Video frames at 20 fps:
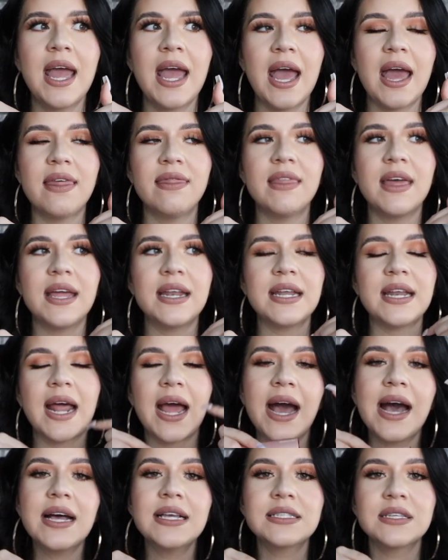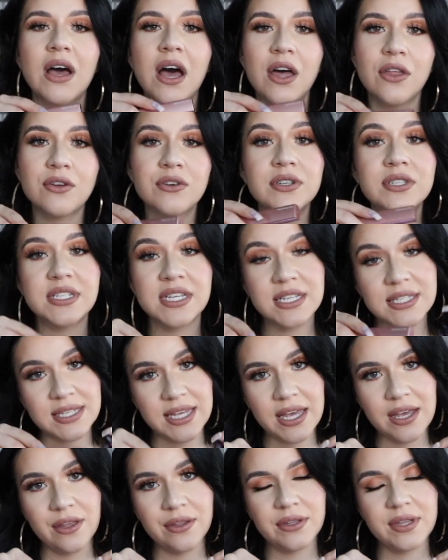And then it has other
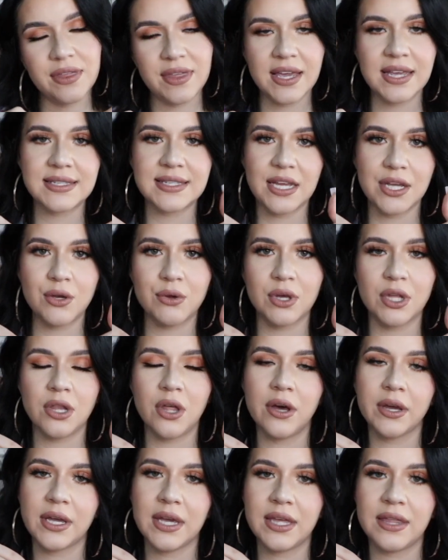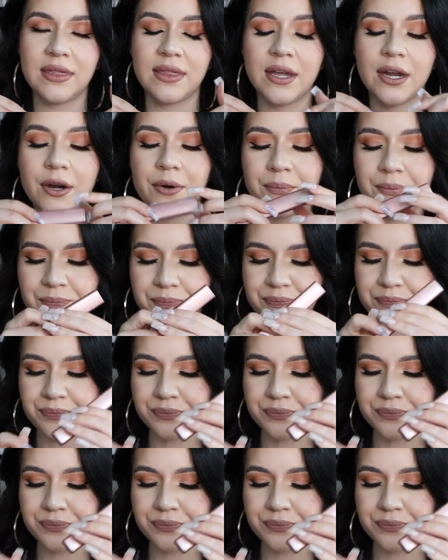detailed things that you can log in there,